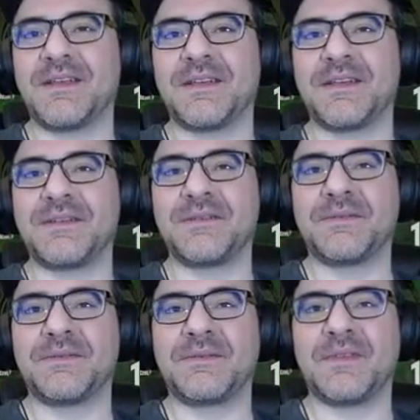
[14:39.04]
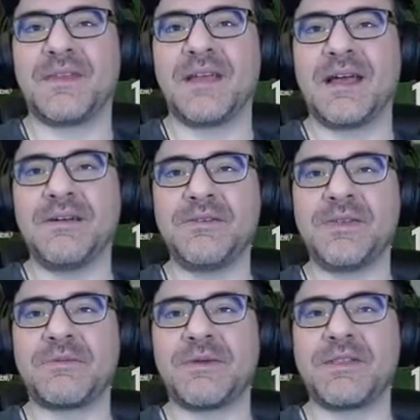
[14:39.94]
I don't know if
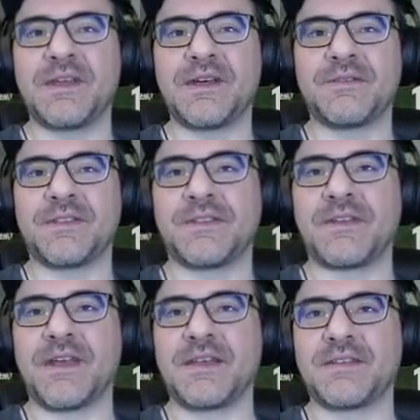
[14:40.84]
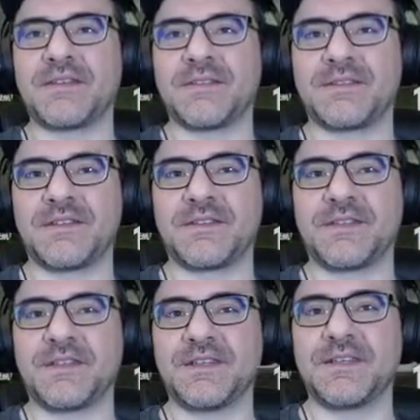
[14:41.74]
that red thing off to the side is it just
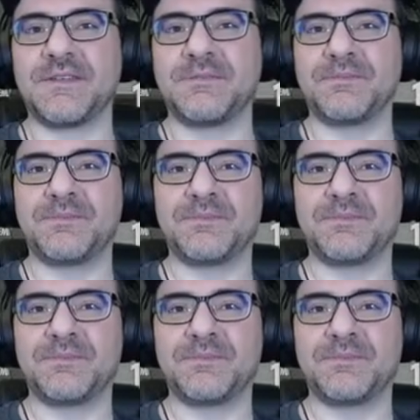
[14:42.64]
a detail?